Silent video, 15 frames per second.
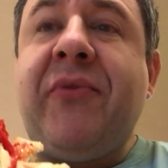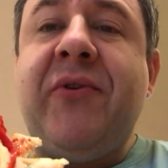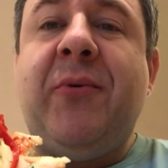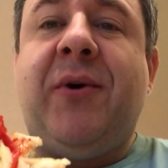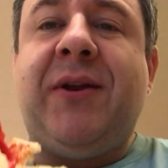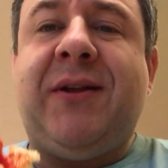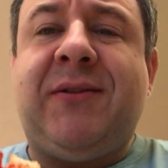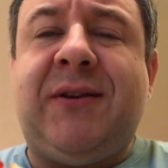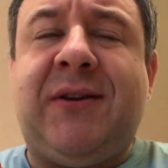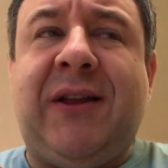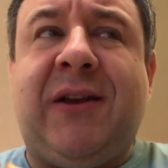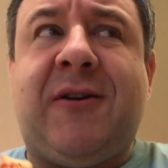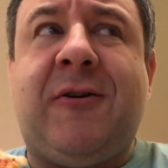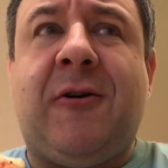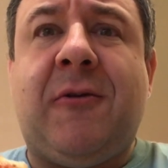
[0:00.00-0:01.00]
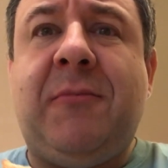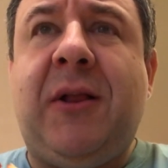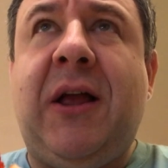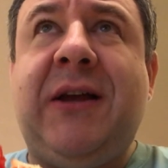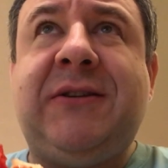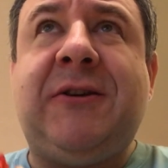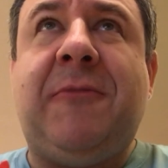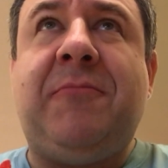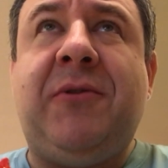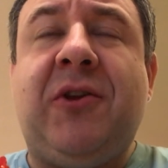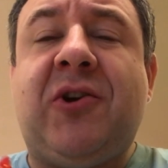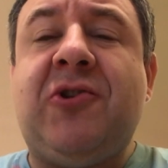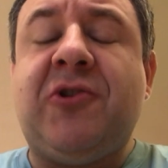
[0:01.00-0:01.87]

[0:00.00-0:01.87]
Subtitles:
You want it to like caramelize up in the